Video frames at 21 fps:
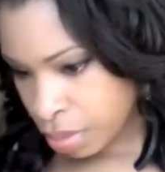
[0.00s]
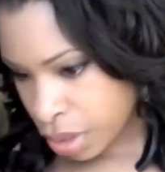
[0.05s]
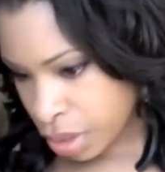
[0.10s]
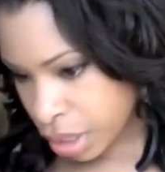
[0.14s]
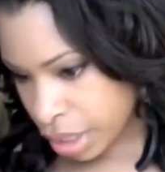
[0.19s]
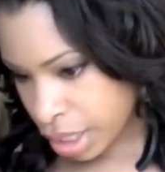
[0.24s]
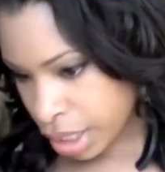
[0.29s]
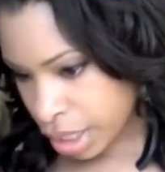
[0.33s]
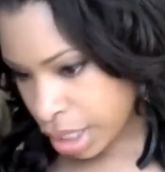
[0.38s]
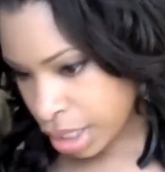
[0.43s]

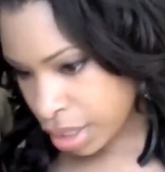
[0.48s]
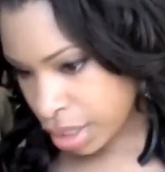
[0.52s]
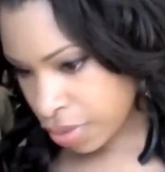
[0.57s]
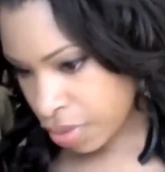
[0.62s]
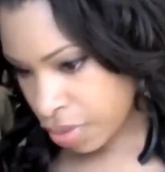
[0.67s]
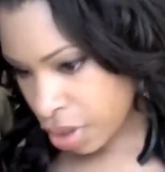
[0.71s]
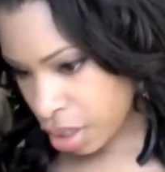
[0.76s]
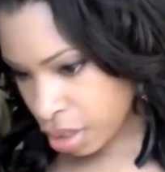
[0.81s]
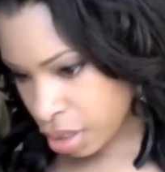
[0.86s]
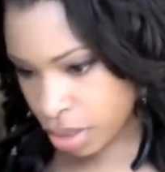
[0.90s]
I can't
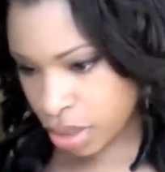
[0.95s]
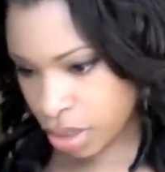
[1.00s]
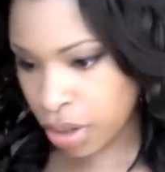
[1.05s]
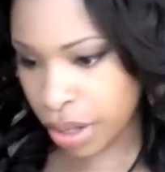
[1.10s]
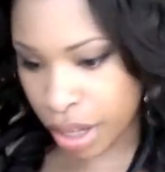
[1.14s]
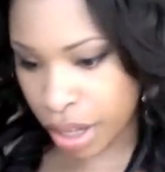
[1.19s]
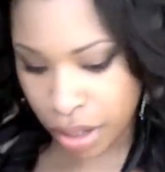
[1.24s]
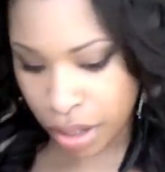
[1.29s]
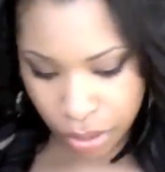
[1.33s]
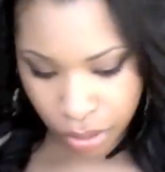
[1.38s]
find it.
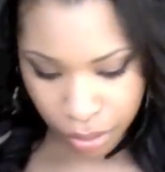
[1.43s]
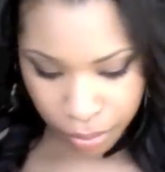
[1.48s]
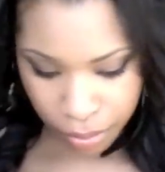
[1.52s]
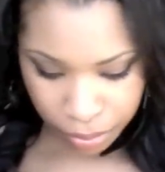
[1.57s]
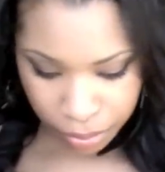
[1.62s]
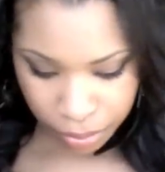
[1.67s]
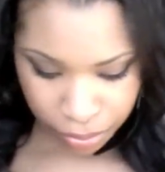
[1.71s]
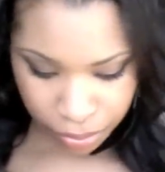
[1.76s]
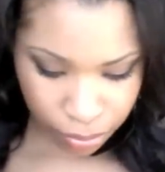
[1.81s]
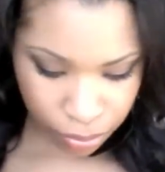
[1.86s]
Okay, got them.
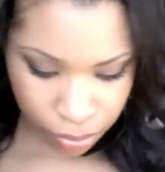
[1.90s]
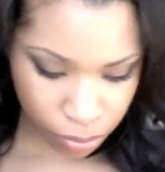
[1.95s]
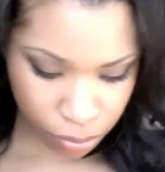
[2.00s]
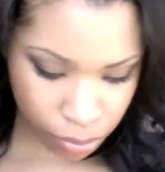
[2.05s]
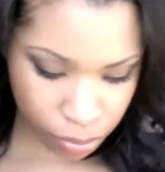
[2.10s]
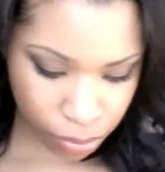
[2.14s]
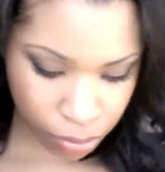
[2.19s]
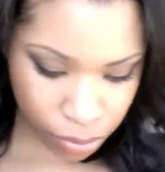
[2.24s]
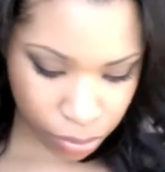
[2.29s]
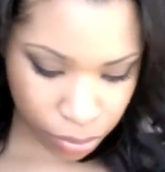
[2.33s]

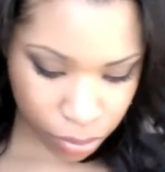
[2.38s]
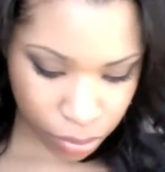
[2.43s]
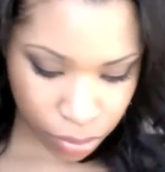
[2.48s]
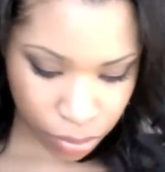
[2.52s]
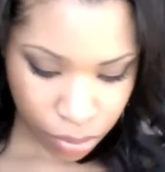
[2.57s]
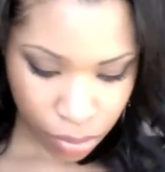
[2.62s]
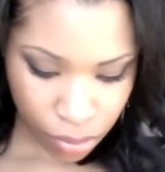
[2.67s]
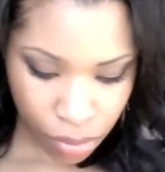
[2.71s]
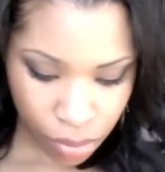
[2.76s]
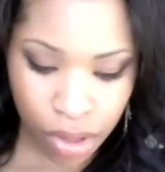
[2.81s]

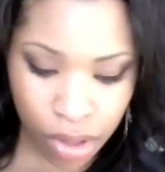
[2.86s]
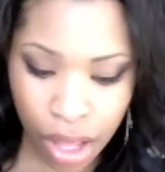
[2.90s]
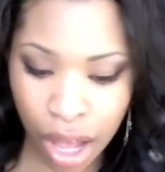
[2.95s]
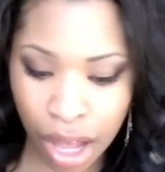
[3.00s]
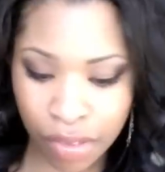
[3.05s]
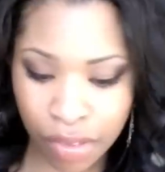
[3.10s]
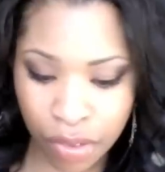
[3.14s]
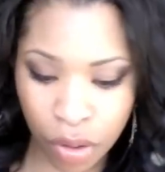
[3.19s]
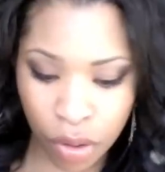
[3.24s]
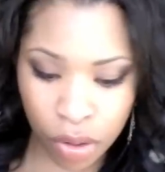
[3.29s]

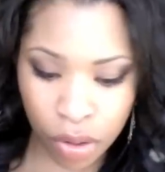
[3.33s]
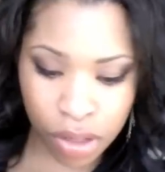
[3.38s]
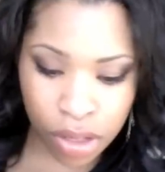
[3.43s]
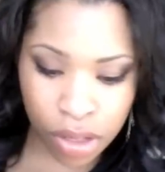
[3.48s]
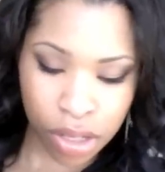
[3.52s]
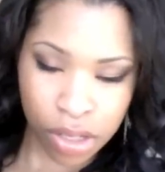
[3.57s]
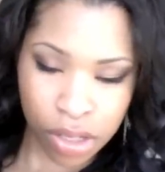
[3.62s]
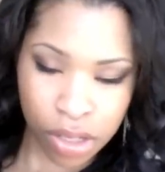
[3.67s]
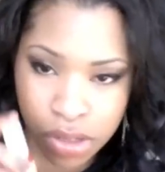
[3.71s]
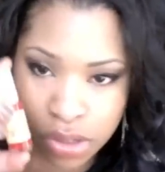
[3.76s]
I've got
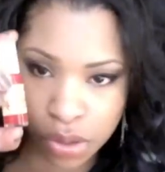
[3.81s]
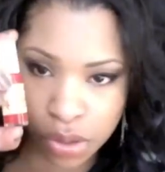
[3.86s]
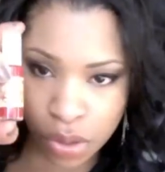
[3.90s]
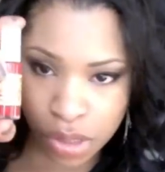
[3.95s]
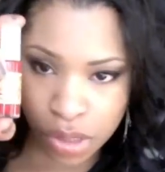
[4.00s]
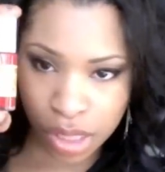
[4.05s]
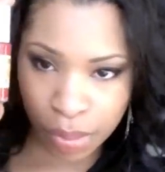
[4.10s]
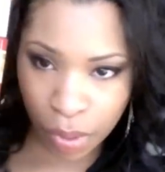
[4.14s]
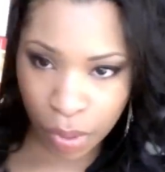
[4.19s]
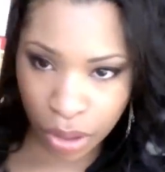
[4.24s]

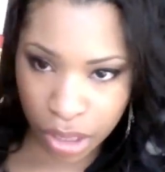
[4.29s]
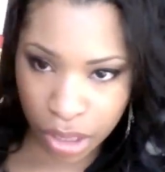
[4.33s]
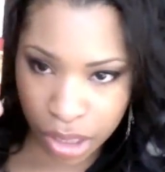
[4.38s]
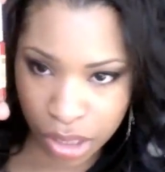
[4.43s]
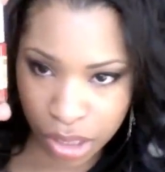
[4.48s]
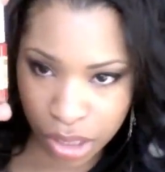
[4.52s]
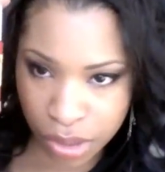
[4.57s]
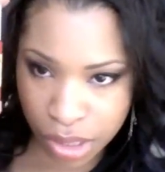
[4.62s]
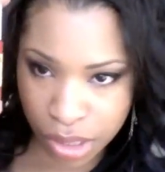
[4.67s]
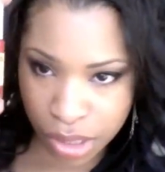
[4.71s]
Saucy
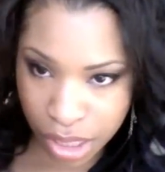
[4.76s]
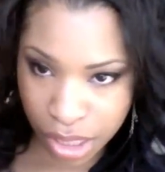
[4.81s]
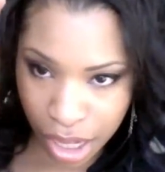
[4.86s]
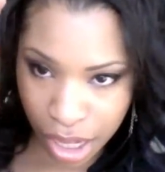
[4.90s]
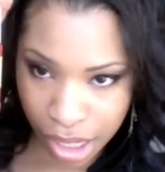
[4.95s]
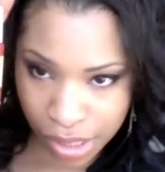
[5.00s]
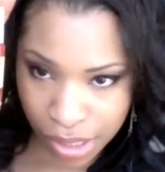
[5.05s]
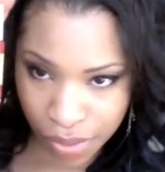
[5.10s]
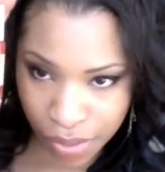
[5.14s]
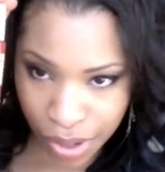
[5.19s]
Polish, which is a
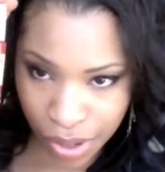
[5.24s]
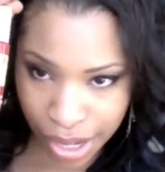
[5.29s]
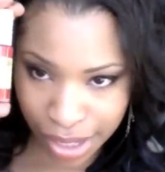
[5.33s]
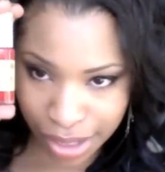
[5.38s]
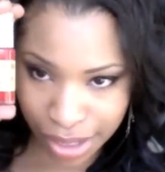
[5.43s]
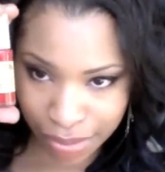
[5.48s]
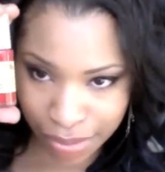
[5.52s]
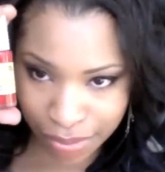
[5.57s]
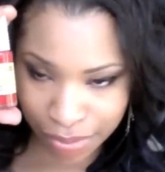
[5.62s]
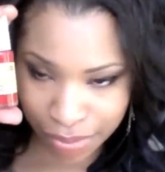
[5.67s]
nice
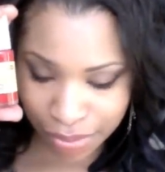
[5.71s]
red.